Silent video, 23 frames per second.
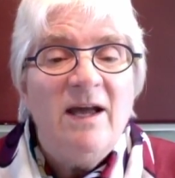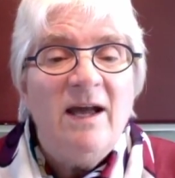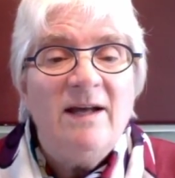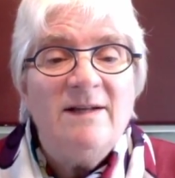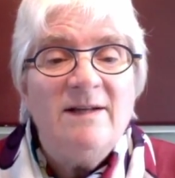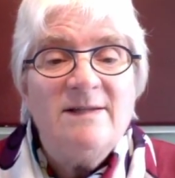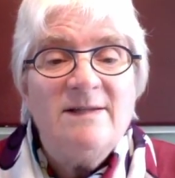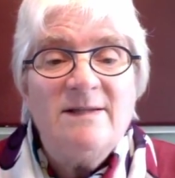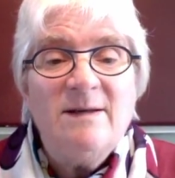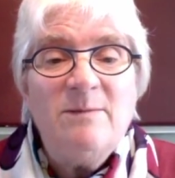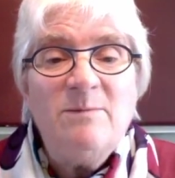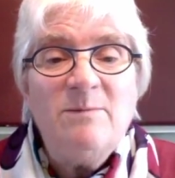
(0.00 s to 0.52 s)

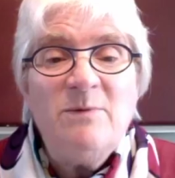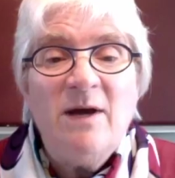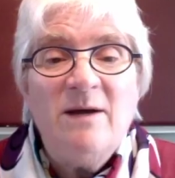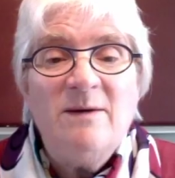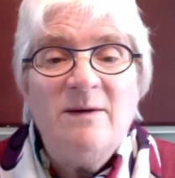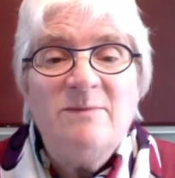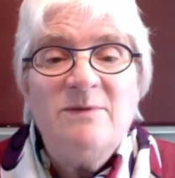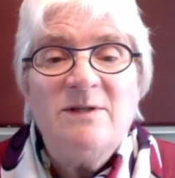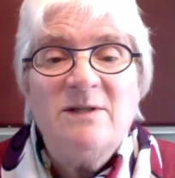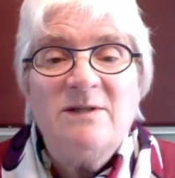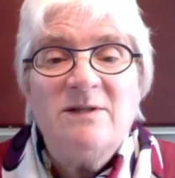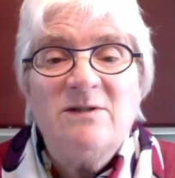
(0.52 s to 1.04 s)
And
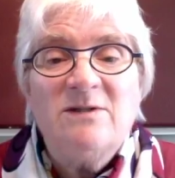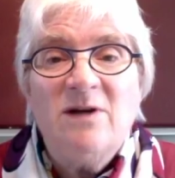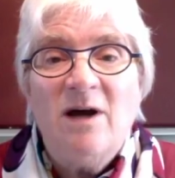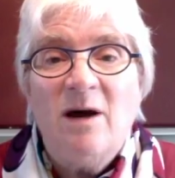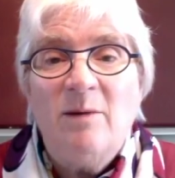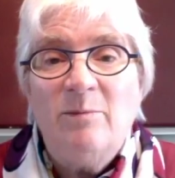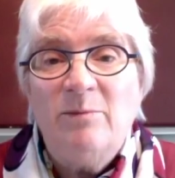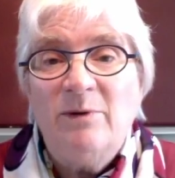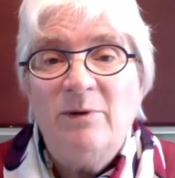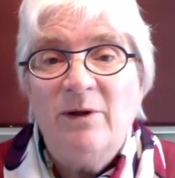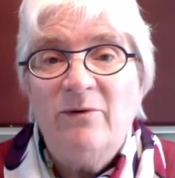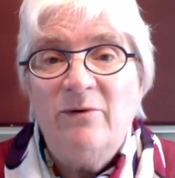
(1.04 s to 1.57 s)
sometimes it's
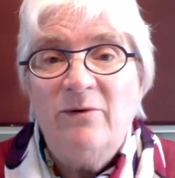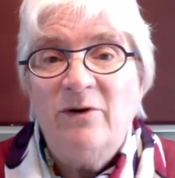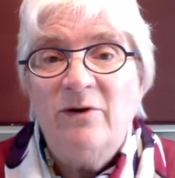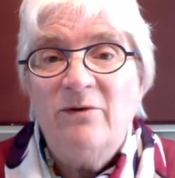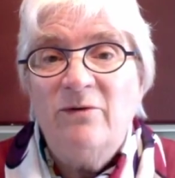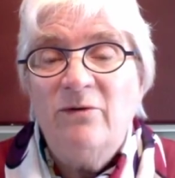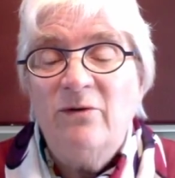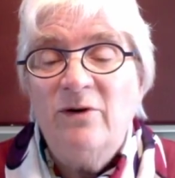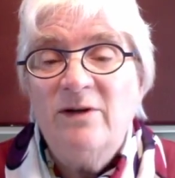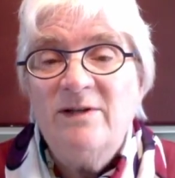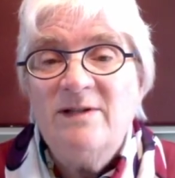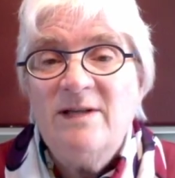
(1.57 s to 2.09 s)
top-loaded.
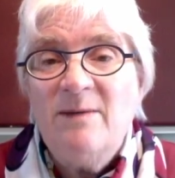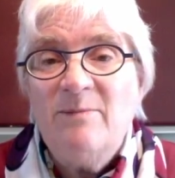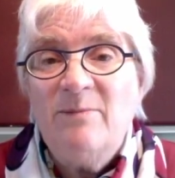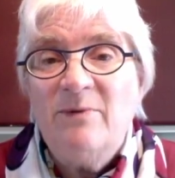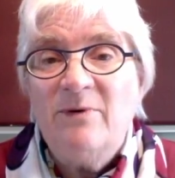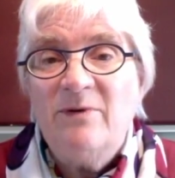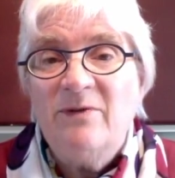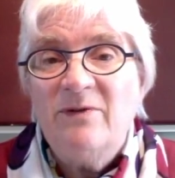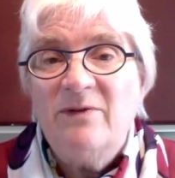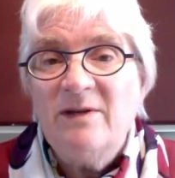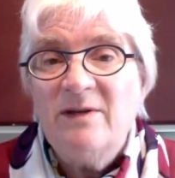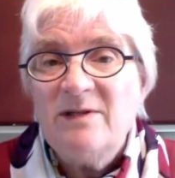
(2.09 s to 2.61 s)
For
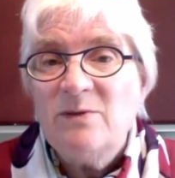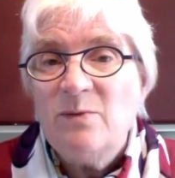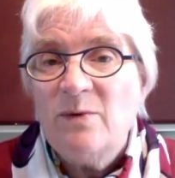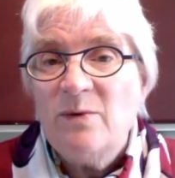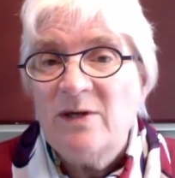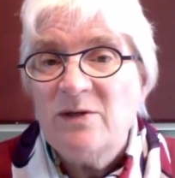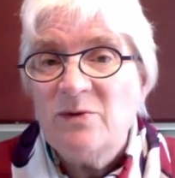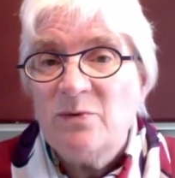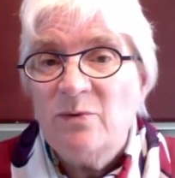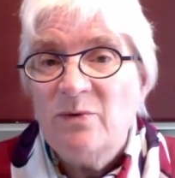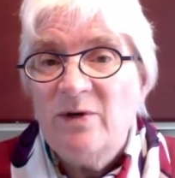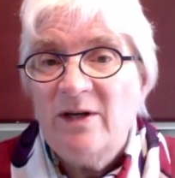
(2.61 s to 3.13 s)
example, this
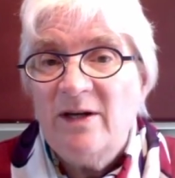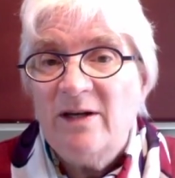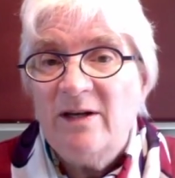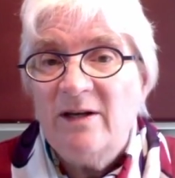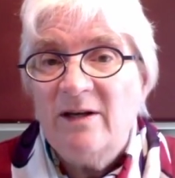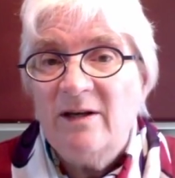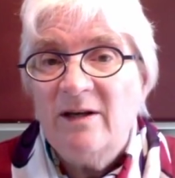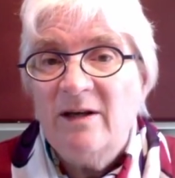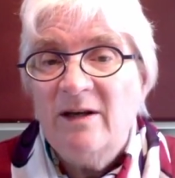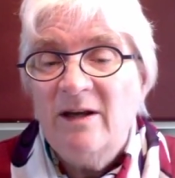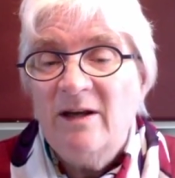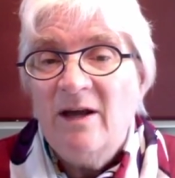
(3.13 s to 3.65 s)
week's
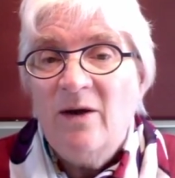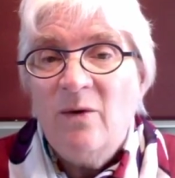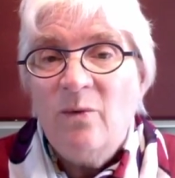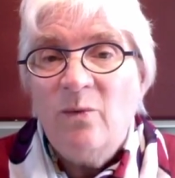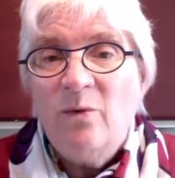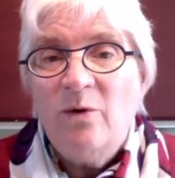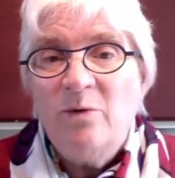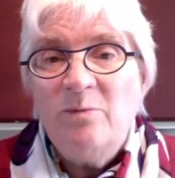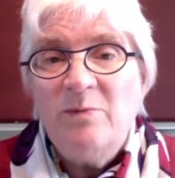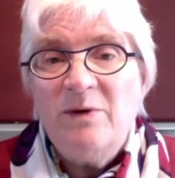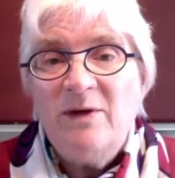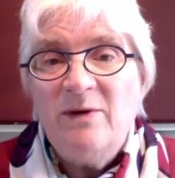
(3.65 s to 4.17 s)
reading
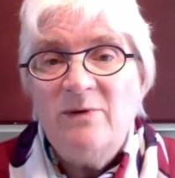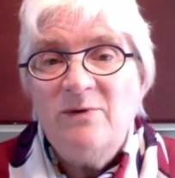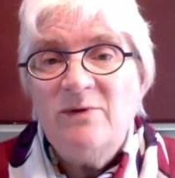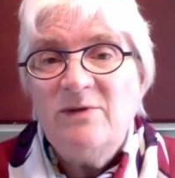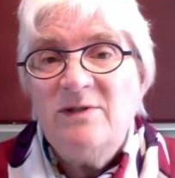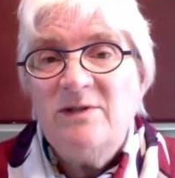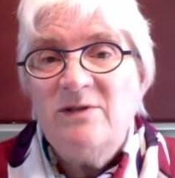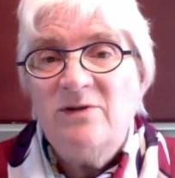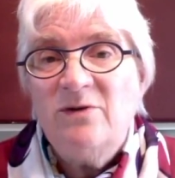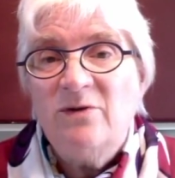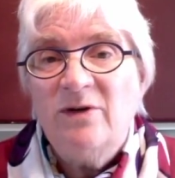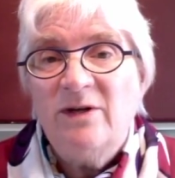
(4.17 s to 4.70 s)
will be
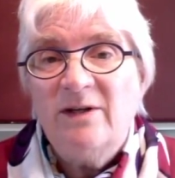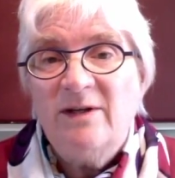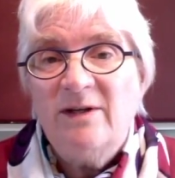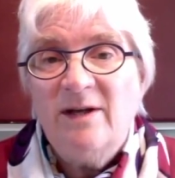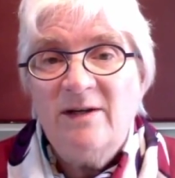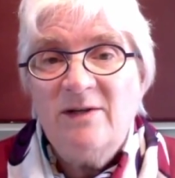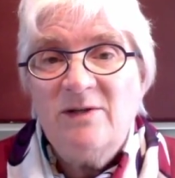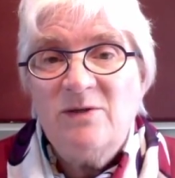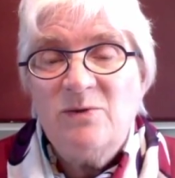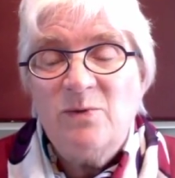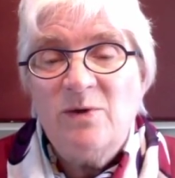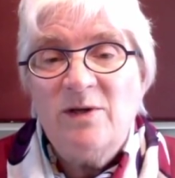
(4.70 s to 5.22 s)
used during
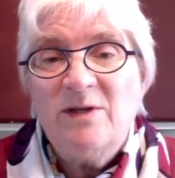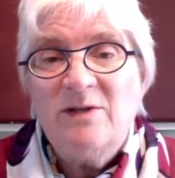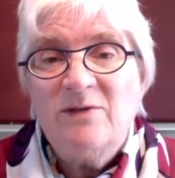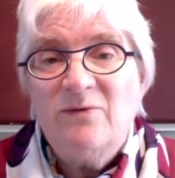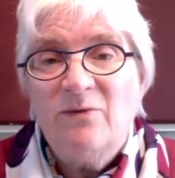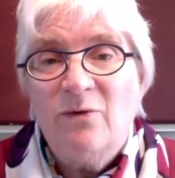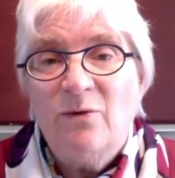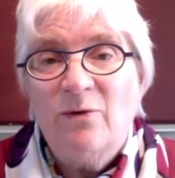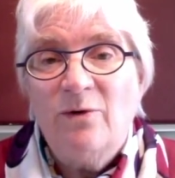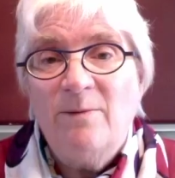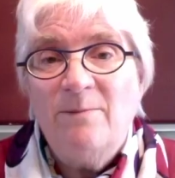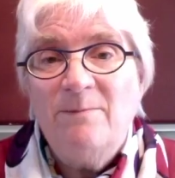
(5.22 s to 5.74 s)
next week's
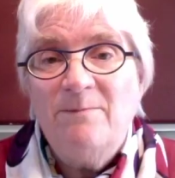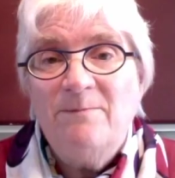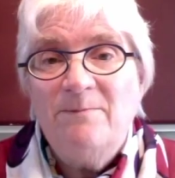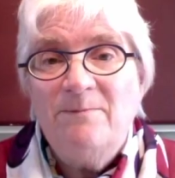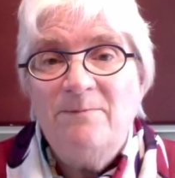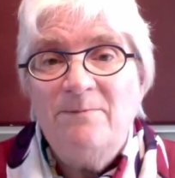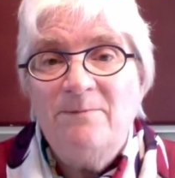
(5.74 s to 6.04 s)
forum.